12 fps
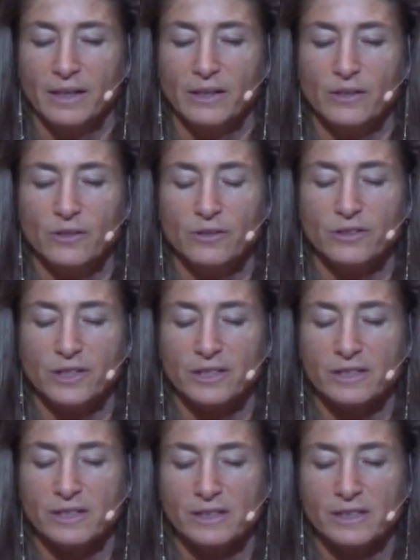You
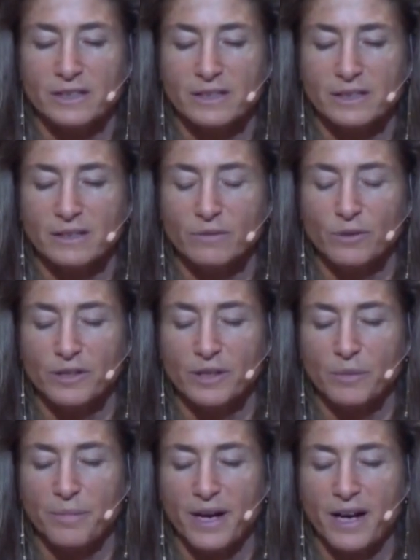just listen with
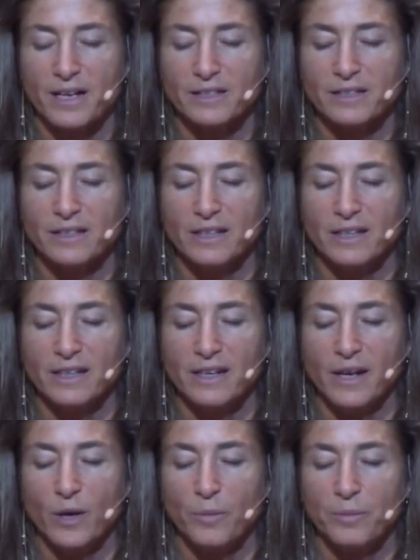compassion and
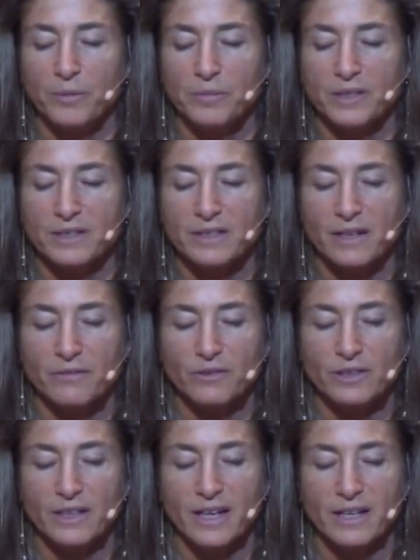help him to
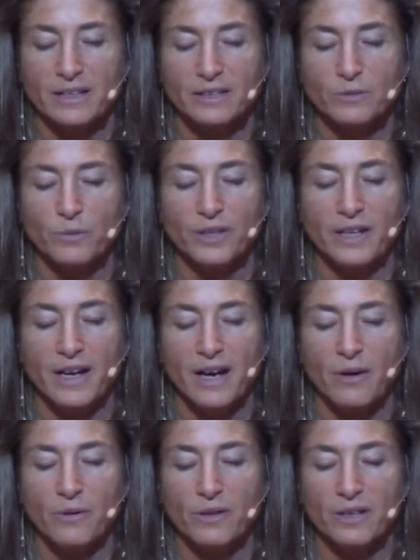suffer less. One
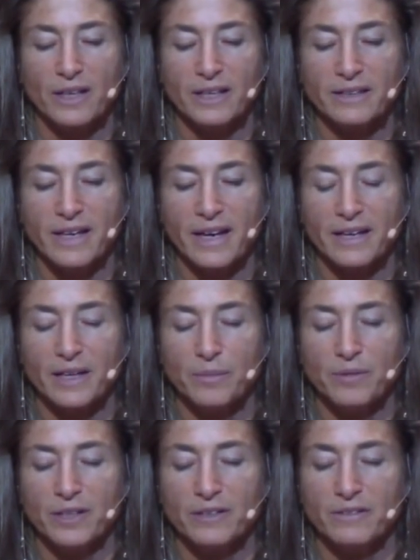hour like that can
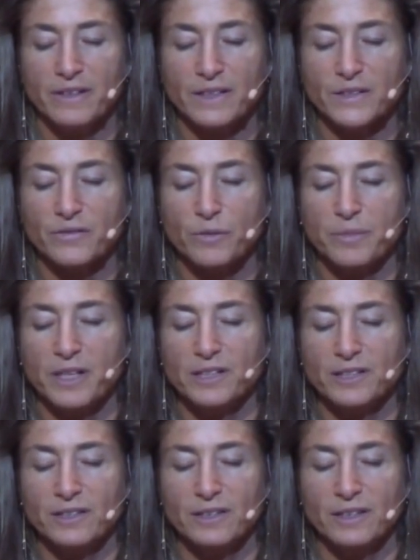bring
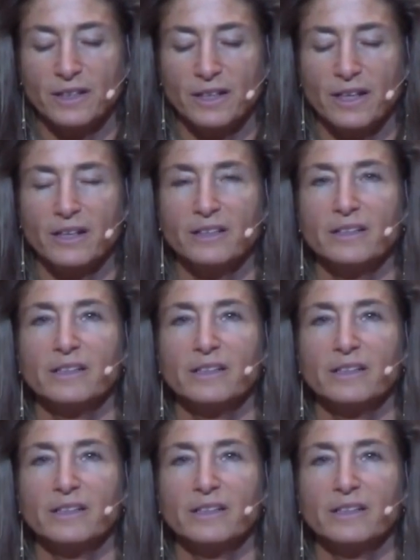transformation and